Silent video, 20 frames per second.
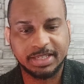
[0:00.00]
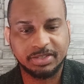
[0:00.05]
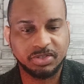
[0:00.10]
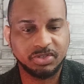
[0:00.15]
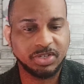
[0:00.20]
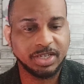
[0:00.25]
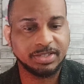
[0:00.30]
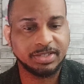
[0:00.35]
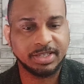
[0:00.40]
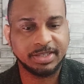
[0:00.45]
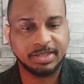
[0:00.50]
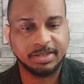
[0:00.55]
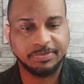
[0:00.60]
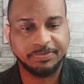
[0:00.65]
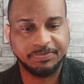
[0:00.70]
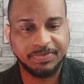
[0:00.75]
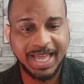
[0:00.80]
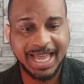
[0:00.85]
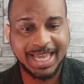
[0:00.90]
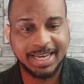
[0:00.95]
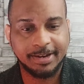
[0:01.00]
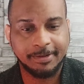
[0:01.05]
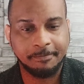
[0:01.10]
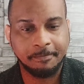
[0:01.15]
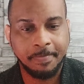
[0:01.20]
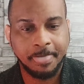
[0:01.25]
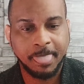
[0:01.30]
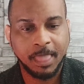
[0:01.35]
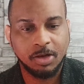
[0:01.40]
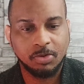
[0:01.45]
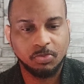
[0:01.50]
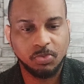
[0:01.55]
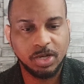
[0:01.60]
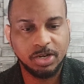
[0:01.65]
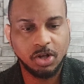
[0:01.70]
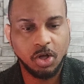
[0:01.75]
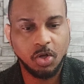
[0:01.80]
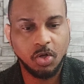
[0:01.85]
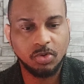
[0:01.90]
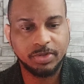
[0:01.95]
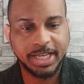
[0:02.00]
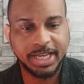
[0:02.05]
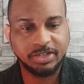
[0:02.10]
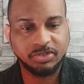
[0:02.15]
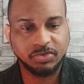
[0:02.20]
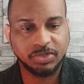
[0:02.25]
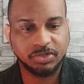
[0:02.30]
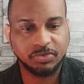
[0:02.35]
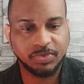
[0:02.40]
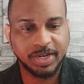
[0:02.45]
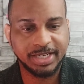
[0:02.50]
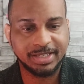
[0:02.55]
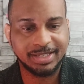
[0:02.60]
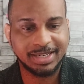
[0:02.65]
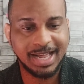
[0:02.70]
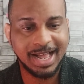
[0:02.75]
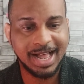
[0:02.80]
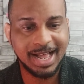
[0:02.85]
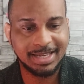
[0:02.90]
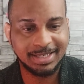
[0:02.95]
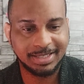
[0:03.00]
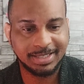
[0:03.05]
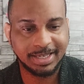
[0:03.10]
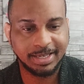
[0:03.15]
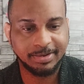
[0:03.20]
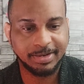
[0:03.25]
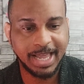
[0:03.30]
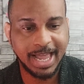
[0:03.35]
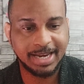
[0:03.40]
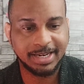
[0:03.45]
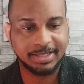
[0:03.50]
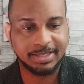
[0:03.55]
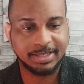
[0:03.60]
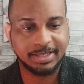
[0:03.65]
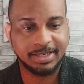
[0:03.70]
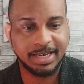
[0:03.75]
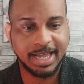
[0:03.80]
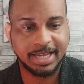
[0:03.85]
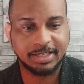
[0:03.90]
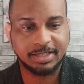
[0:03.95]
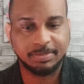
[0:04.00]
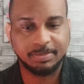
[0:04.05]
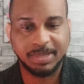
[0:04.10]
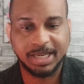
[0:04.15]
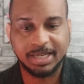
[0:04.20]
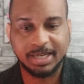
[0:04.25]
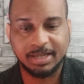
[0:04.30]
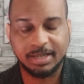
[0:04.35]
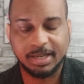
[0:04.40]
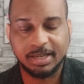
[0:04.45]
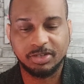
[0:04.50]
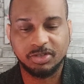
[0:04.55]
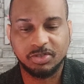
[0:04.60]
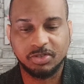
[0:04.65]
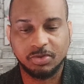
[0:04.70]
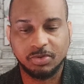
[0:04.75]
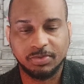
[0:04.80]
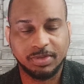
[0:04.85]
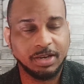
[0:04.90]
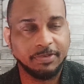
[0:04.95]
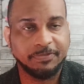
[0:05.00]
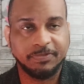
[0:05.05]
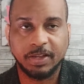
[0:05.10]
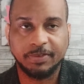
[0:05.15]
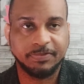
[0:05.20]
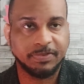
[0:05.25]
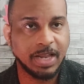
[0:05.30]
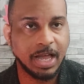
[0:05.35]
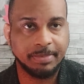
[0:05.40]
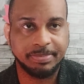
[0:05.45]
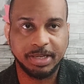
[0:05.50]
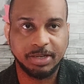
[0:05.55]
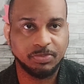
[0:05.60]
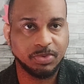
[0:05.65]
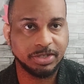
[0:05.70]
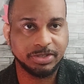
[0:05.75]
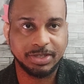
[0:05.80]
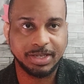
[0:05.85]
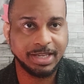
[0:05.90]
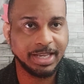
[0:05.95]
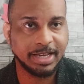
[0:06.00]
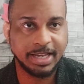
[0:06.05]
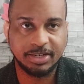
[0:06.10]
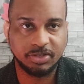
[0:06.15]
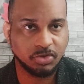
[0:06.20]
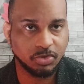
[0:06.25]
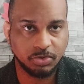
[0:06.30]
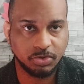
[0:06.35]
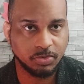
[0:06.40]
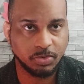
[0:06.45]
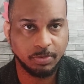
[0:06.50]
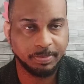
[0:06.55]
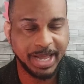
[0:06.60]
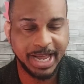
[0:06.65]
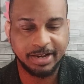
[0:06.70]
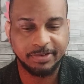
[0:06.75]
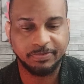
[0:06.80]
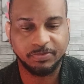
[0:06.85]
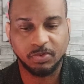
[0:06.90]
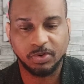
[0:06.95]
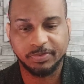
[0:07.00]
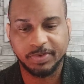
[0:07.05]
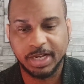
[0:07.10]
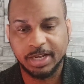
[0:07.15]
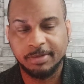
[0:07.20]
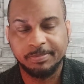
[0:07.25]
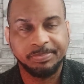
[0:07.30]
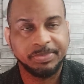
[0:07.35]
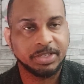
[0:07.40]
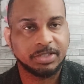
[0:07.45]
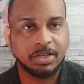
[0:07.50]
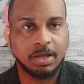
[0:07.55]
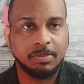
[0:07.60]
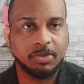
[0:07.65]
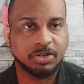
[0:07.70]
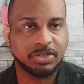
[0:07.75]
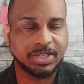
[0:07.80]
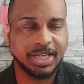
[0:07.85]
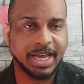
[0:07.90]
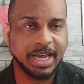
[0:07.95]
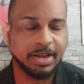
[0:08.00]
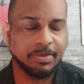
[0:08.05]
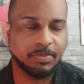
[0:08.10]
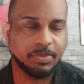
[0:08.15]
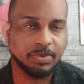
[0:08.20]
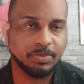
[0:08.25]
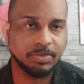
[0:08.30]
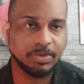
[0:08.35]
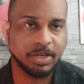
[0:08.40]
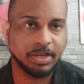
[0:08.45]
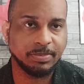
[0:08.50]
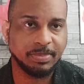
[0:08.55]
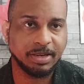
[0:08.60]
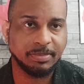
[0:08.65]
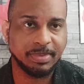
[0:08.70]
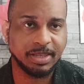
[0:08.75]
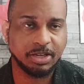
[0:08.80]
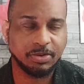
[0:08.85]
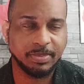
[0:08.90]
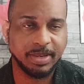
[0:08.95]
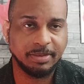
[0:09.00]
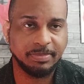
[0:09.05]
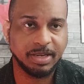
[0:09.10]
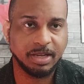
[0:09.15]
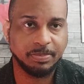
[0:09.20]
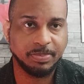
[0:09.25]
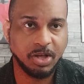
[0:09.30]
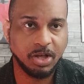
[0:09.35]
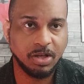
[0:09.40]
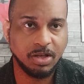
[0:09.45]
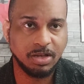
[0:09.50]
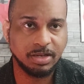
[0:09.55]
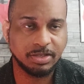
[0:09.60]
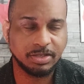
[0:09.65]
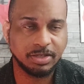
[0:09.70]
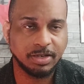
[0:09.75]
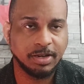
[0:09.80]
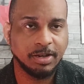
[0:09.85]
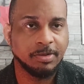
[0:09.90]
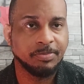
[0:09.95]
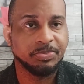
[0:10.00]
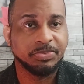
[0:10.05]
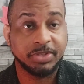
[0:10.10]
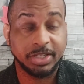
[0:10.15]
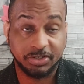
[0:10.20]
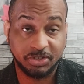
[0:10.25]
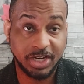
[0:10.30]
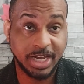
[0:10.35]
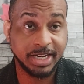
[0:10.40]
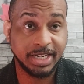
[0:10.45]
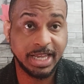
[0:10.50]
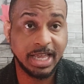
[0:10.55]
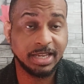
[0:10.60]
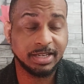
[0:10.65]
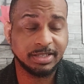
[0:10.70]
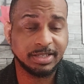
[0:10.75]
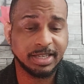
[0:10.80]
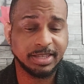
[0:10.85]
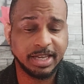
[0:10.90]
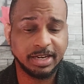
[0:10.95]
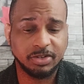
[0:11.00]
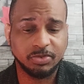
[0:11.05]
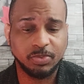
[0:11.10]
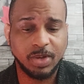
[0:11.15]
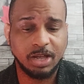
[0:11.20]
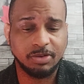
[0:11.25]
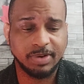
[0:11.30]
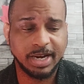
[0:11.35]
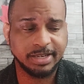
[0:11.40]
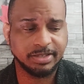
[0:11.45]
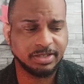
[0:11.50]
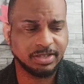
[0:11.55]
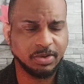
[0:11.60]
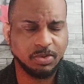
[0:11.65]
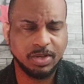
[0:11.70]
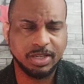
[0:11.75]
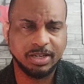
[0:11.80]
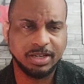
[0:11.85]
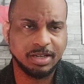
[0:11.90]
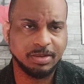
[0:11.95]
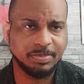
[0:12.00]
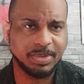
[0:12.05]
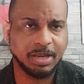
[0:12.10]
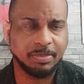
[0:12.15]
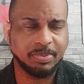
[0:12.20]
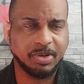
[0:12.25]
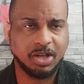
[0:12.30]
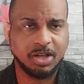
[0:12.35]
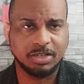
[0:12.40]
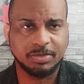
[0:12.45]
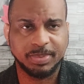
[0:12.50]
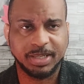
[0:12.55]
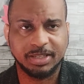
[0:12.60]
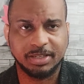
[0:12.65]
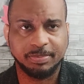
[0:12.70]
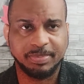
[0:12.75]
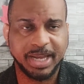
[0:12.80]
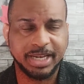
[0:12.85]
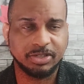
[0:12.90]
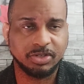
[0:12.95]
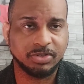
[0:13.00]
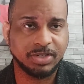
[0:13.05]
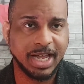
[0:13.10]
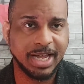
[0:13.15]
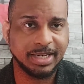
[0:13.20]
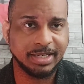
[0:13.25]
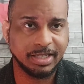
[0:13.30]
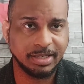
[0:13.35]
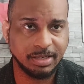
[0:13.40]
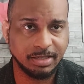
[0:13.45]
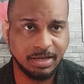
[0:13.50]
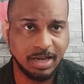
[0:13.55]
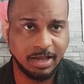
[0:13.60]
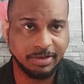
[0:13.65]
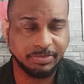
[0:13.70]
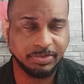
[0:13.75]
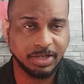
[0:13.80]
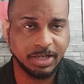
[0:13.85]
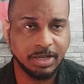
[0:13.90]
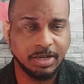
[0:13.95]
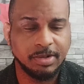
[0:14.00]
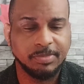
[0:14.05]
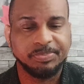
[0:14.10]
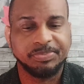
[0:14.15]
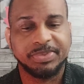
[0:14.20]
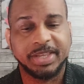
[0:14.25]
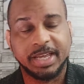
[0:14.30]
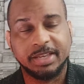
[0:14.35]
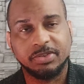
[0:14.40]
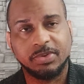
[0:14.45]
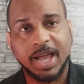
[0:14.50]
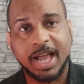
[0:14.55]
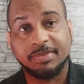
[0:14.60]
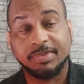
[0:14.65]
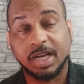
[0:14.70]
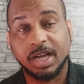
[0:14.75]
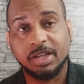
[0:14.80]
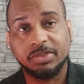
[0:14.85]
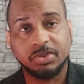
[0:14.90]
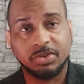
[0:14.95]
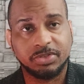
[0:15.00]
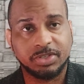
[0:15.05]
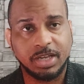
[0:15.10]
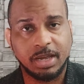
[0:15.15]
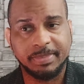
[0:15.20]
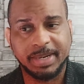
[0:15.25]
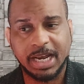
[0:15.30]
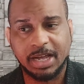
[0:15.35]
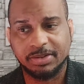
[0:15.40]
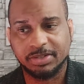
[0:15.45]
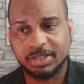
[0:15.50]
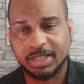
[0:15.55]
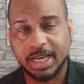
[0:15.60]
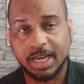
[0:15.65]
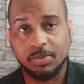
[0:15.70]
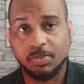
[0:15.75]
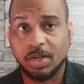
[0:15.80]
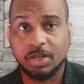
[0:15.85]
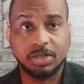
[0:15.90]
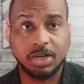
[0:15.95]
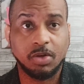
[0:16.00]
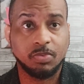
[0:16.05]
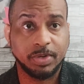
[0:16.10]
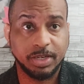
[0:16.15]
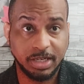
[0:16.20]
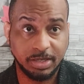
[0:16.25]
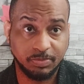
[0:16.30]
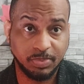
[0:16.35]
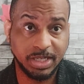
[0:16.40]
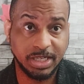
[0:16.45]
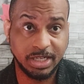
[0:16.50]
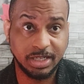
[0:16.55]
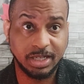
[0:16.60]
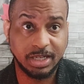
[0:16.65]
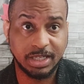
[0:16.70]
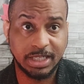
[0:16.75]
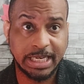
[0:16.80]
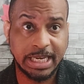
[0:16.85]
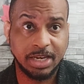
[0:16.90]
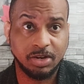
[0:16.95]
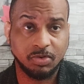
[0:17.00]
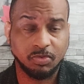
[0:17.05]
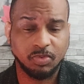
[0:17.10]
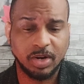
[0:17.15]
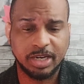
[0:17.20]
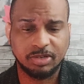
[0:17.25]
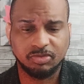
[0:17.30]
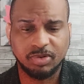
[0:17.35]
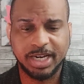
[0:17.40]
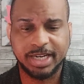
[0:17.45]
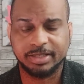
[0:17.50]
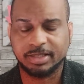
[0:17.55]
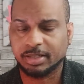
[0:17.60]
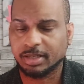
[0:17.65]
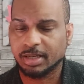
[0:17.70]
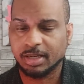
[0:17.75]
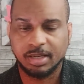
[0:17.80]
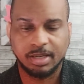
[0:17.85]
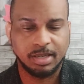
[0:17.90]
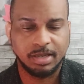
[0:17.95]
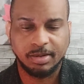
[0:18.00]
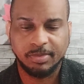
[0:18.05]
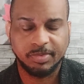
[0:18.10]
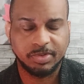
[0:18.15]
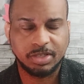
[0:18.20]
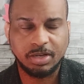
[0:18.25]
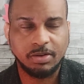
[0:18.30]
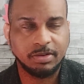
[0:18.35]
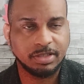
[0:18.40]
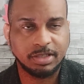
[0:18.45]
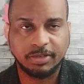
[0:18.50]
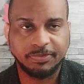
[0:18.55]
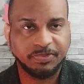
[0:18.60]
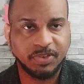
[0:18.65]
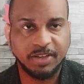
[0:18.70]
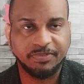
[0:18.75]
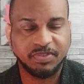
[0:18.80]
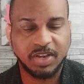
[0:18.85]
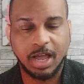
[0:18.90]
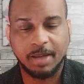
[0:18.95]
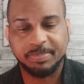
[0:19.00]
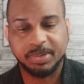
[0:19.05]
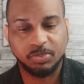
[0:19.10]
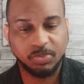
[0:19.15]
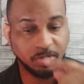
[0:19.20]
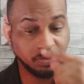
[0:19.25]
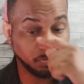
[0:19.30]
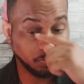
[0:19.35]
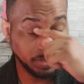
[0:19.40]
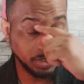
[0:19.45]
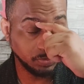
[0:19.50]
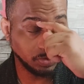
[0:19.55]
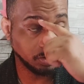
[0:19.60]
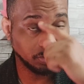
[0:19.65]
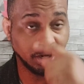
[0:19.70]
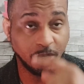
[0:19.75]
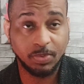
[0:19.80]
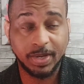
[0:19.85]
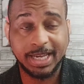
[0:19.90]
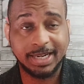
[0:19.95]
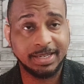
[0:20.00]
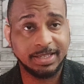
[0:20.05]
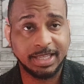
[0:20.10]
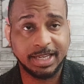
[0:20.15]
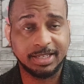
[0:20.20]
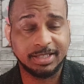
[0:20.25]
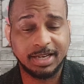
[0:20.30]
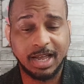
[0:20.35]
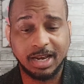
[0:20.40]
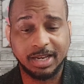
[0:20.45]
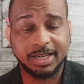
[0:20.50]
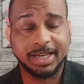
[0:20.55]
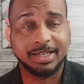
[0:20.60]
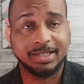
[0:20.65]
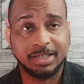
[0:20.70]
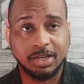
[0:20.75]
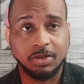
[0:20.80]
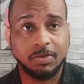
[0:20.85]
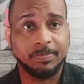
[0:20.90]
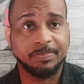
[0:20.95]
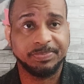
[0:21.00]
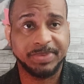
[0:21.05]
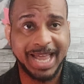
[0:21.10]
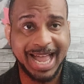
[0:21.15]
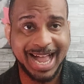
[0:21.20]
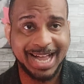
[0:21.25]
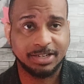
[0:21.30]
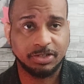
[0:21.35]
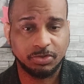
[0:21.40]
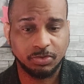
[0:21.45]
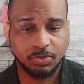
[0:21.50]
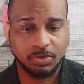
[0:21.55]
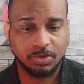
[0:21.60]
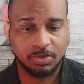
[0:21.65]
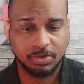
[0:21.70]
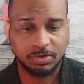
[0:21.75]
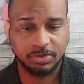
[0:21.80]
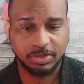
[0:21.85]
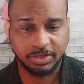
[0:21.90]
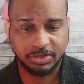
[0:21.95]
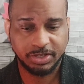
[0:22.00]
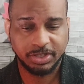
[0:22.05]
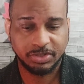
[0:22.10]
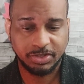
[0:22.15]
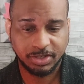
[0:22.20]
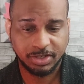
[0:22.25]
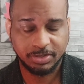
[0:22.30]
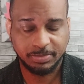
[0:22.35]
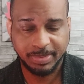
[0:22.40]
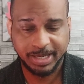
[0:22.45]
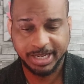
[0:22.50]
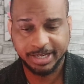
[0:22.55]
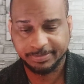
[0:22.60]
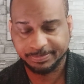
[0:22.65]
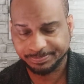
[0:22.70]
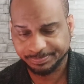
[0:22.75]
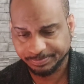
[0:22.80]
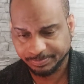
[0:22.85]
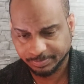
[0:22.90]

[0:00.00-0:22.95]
that suggested the Fed would hold interest rates constant at its next meeting in June. They're flip floppy, once as usual, back and forth. Some are saying it may be, there may be a pause. The Janet Yellen said that as well, right? She said, well, there could be a pause because the banks are tightening enough. Then you have others coming out and saying, well, no, we need, we need to continue to raise rates. So it's just flip floppy. We'll, we won't know anything solid until the actual decision is made